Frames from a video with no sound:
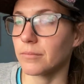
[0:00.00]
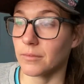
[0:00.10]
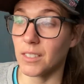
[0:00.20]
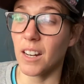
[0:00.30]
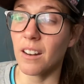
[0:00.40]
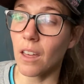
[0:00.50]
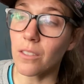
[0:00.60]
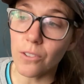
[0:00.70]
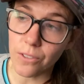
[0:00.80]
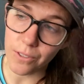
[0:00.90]

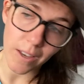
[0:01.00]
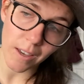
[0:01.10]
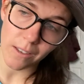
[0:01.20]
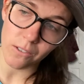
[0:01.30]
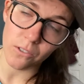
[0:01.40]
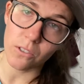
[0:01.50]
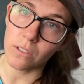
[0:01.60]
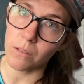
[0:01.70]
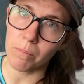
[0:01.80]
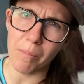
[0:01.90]
Another thing is just
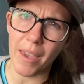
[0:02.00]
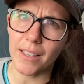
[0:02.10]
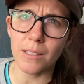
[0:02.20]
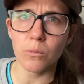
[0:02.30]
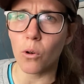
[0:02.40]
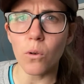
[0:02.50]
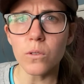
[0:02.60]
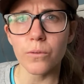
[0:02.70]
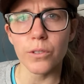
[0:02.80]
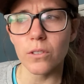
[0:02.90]
to make some
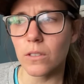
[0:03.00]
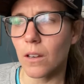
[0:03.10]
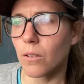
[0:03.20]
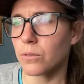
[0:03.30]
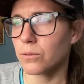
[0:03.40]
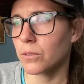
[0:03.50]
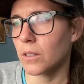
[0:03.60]
goals for yourself.